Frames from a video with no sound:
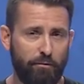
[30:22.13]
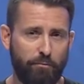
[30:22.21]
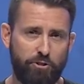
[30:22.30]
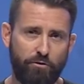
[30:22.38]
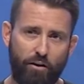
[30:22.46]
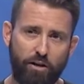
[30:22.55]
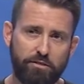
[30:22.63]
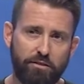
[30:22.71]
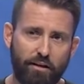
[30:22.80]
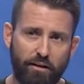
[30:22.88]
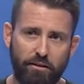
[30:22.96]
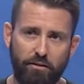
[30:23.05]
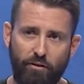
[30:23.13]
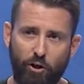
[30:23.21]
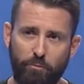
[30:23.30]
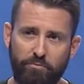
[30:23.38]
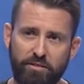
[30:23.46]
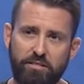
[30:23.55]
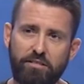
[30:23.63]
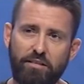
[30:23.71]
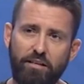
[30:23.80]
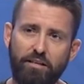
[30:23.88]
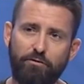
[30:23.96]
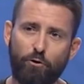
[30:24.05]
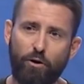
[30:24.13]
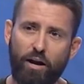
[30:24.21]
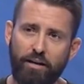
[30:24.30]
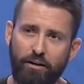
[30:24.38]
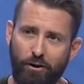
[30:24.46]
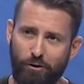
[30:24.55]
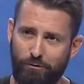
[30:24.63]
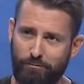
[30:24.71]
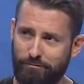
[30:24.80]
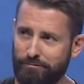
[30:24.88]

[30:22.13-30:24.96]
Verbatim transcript: But you've also got to develop the skin of a rhino